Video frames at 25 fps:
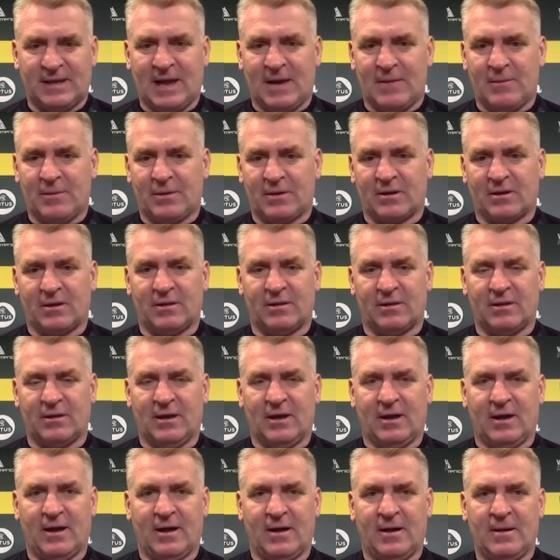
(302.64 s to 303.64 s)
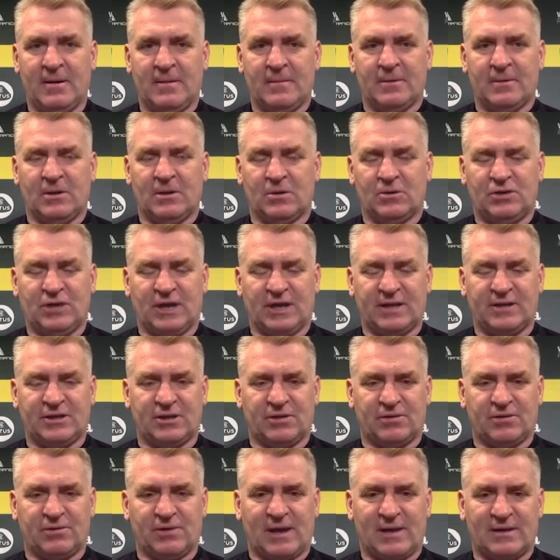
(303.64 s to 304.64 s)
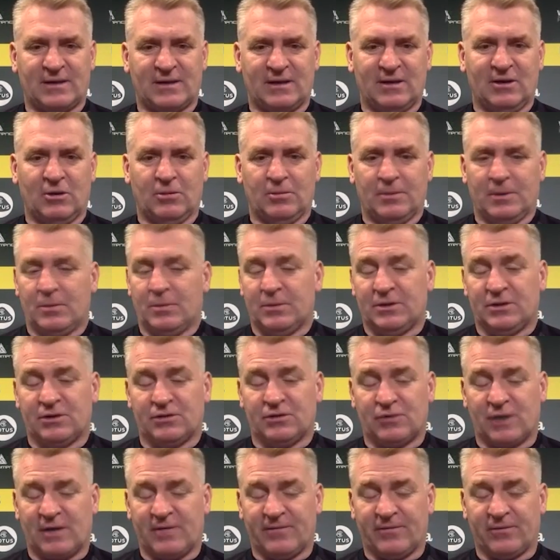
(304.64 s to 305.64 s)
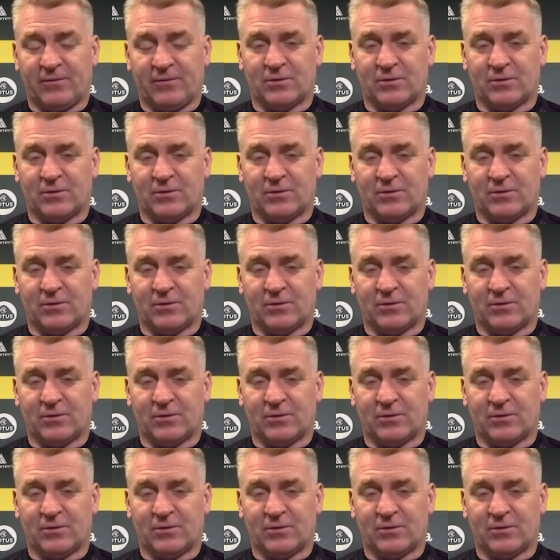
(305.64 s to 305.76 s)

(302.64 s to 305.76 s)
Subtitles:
now we can you know, change it around a little bit, which is great for